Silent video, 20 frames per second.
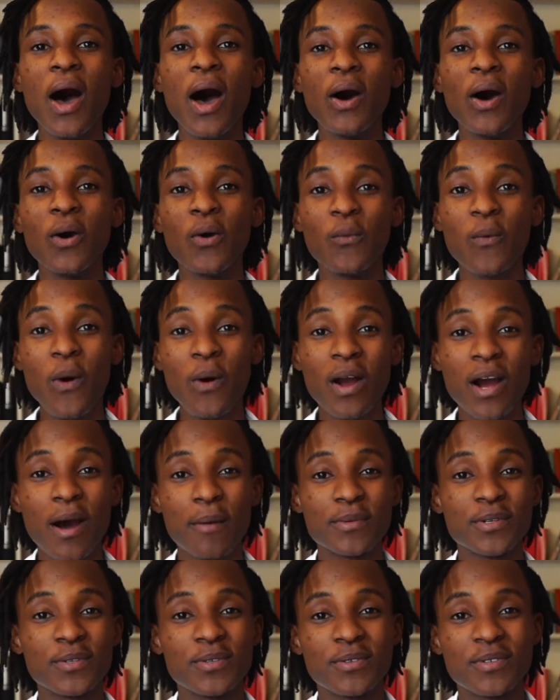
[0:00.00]
Welcome
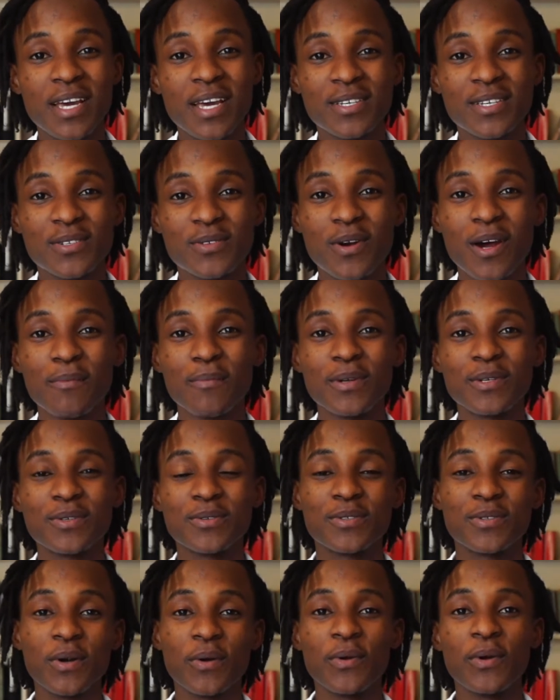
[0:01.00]
to today's trumpet
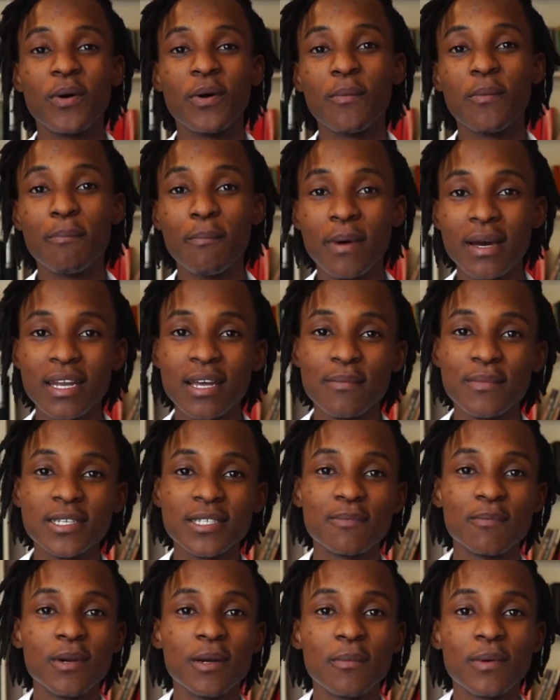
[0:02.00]
tutorial. My name is
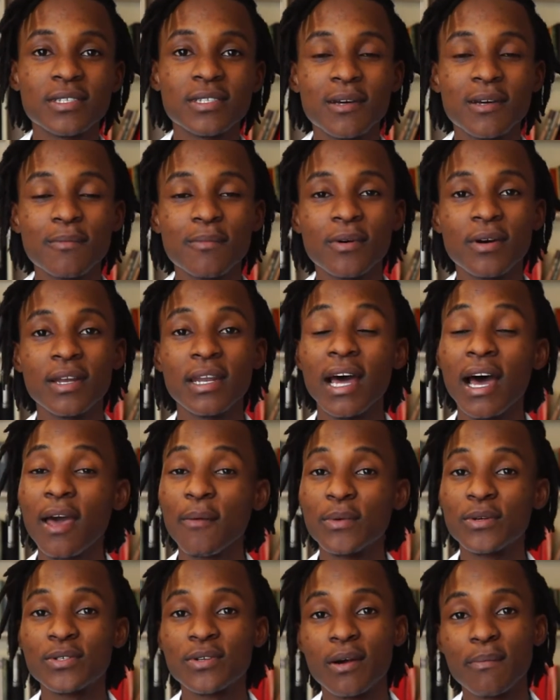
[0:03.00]
Mlamotembo and I'm a
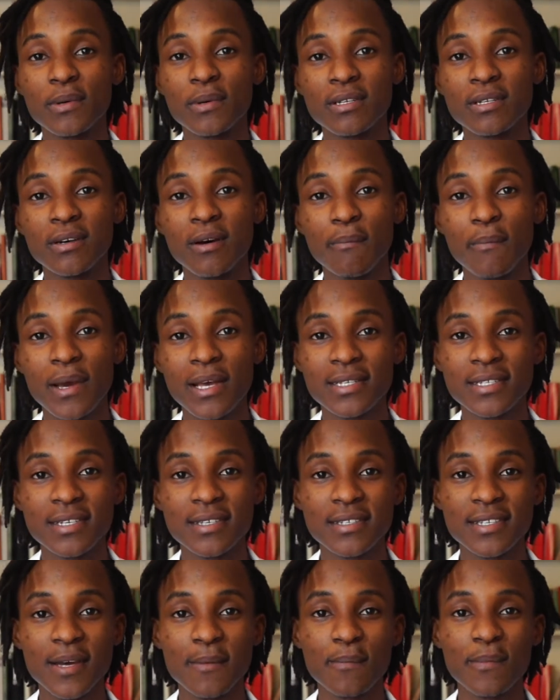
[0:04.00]
trumpeter based in
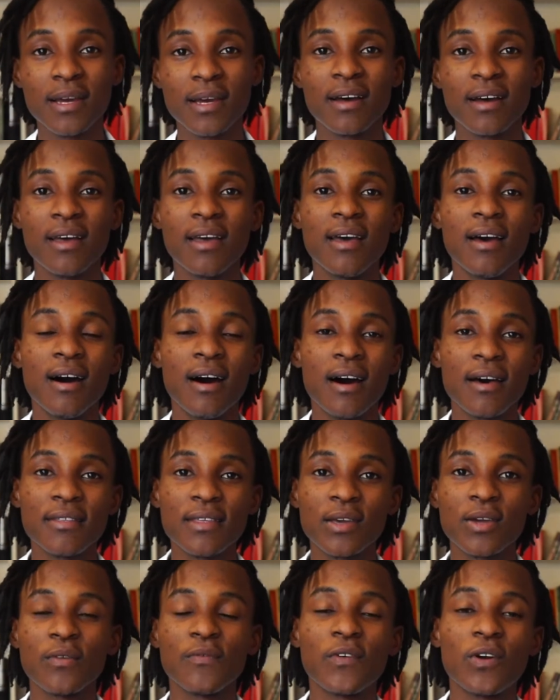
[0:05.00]
Zambia.
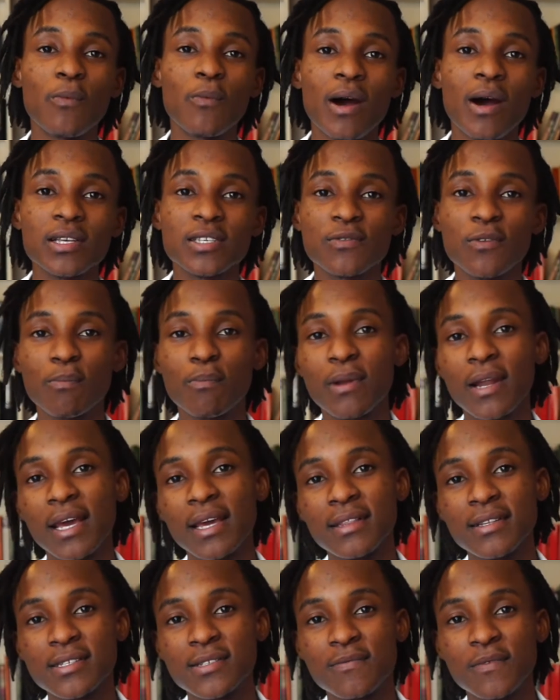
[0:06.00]
Thank you very much for playing
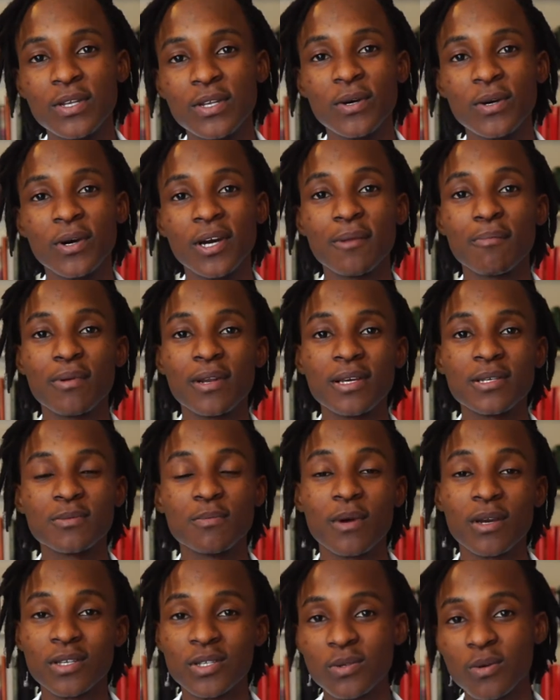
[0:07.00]
this video, and please
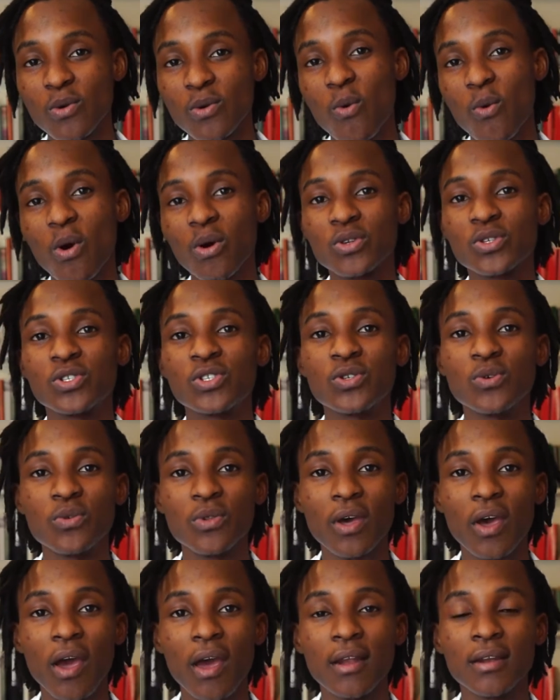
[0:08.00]
make sure you watch to
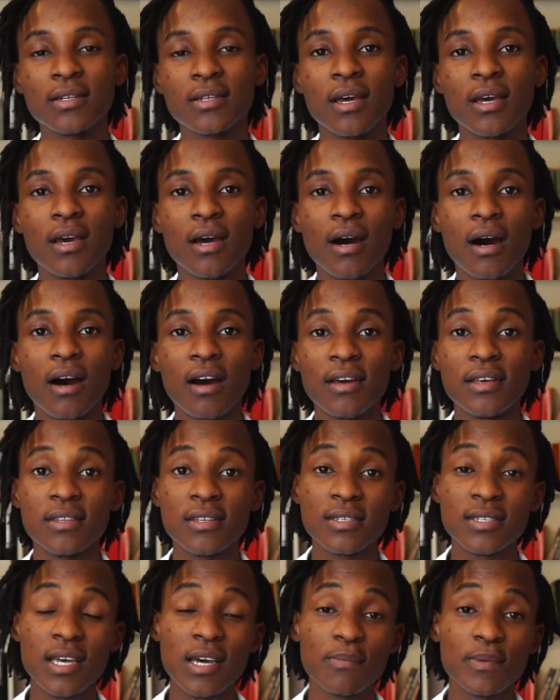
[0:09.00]
the end. In
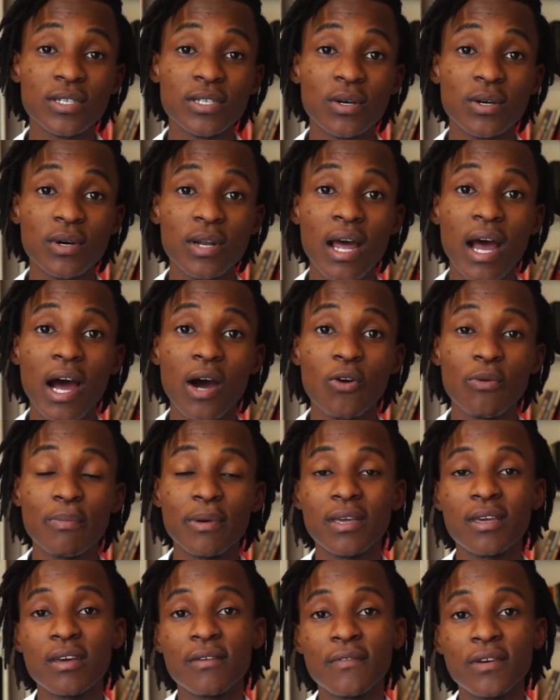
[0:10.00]
this episode, I will be
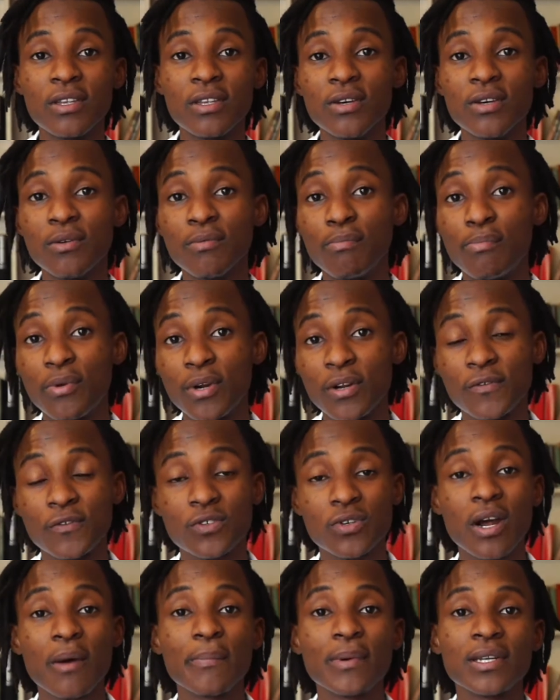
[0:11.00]
giving you brief
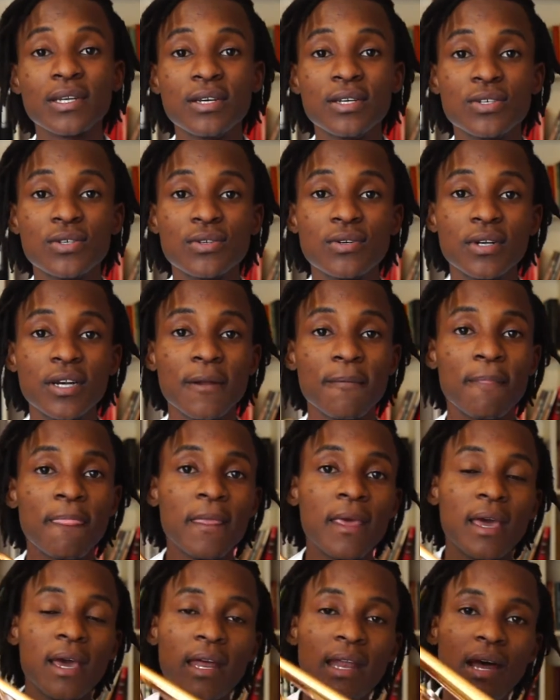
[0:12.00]
trumpet history,
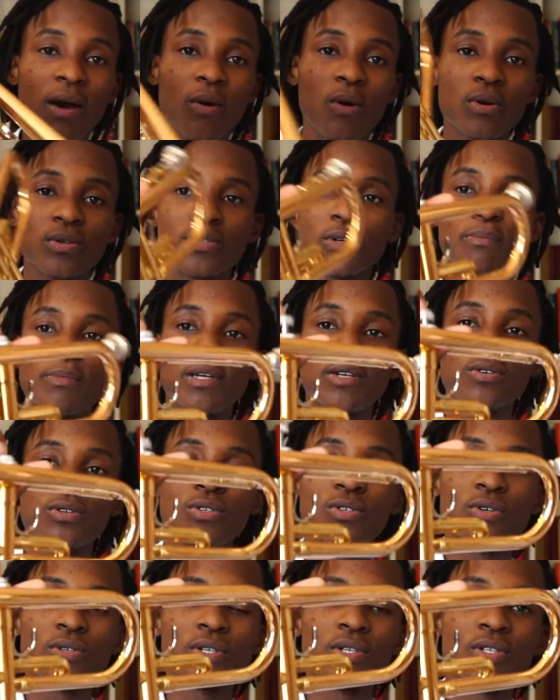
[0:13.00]
and I'll also be
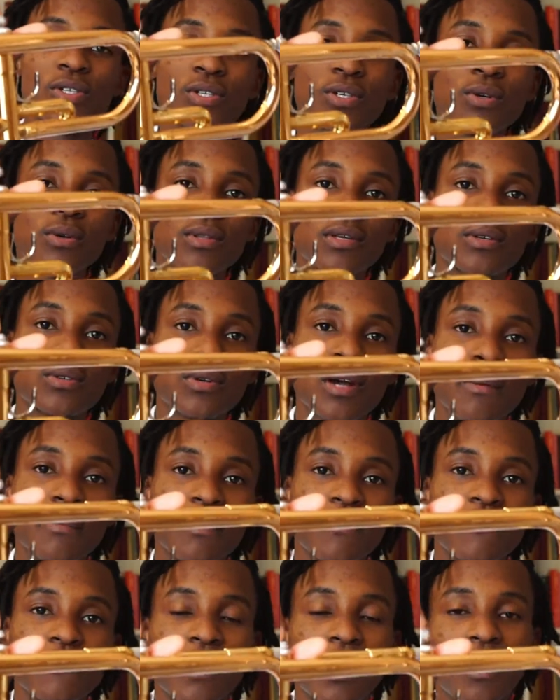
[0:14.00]
introducing to you the trumpet
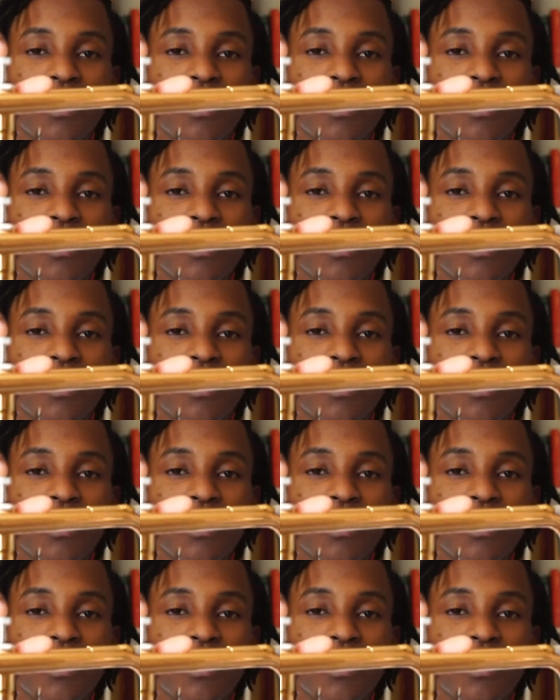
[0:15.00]
valves